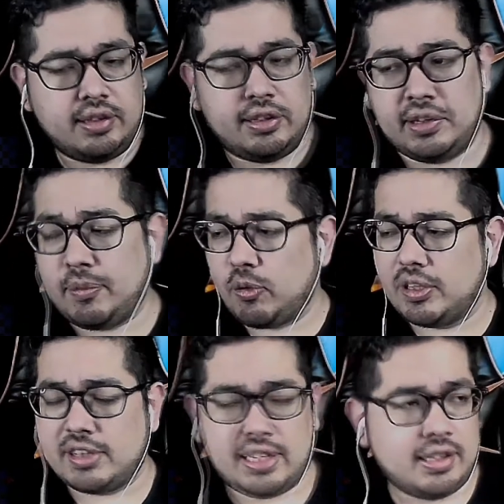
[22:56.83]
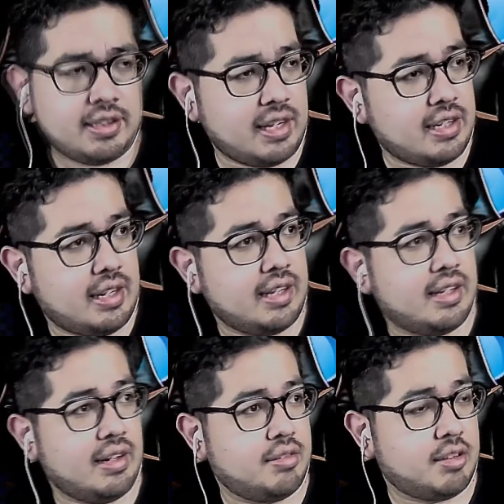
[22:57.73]
The number one thing that,
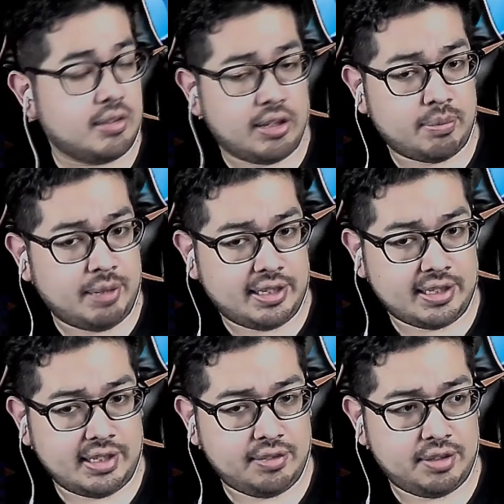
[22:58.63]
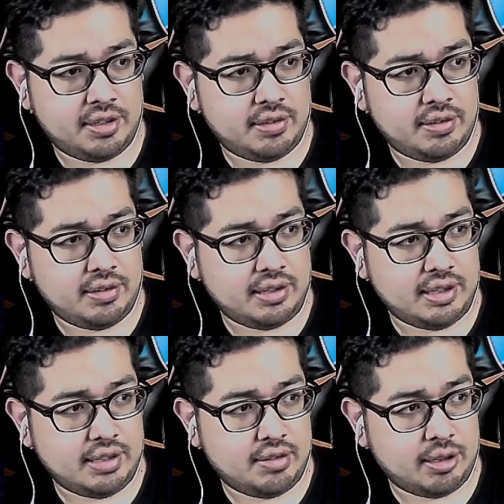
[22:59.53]
like, I see a lot of my clients in
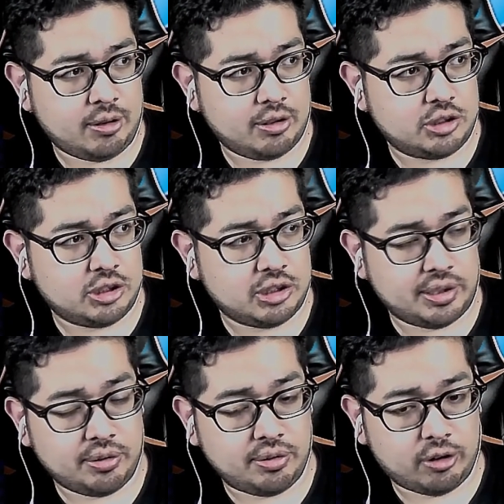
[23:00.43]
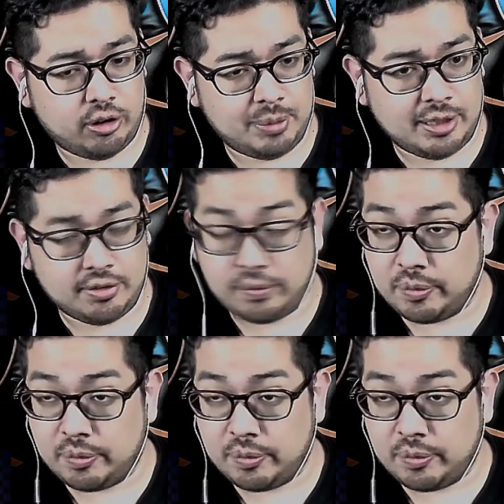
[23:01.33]
psychology in general are because of